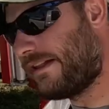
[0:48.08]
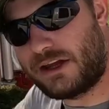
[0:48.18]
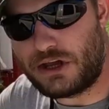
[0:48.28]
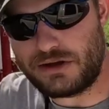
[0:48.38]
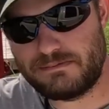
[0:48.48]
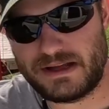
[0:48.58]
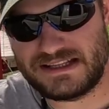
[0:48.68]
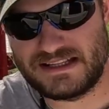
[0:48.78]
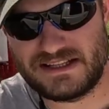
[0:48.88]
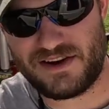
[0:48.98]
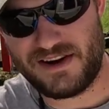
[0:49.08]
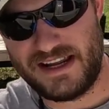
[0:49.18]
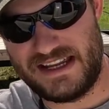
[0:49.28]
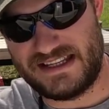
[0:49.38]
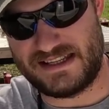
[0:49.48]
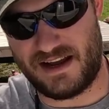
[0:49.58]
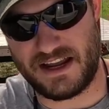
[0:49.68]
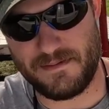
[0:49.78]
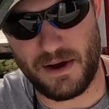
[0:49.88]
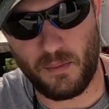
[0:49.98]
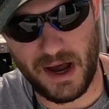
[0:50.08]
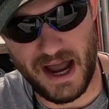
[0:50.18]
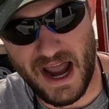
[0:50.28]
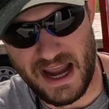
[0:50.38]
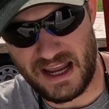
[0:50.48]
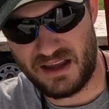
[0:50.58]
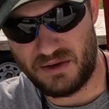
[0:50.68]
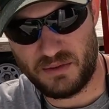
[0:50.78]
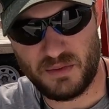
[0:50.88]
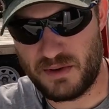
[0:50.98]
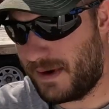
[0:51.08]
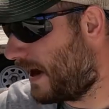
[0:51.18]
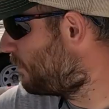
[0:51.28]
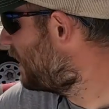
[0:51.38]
think a good place to start is talking about why we wrap